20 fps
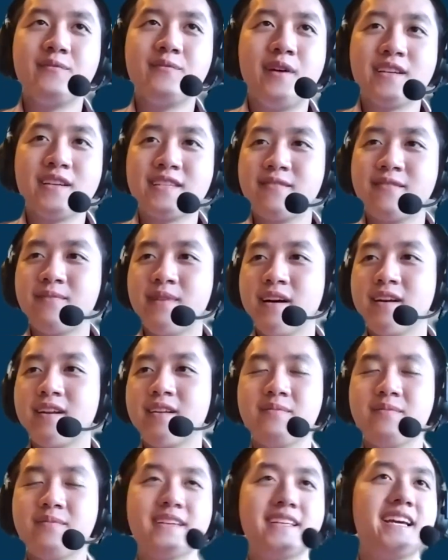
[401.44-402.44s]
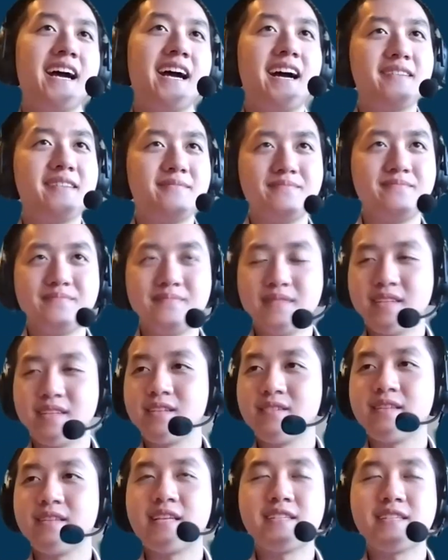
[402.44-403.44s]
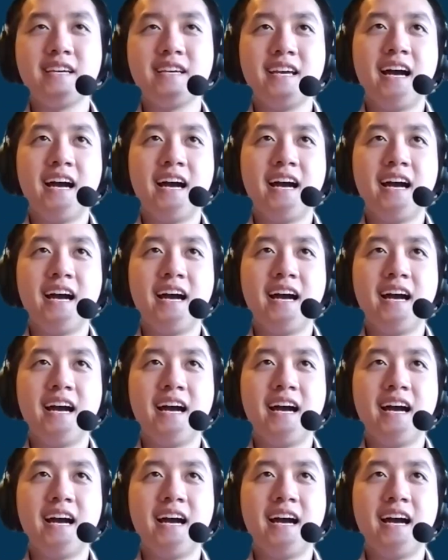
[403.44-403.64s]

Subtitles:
positive about it. But yeah, that's.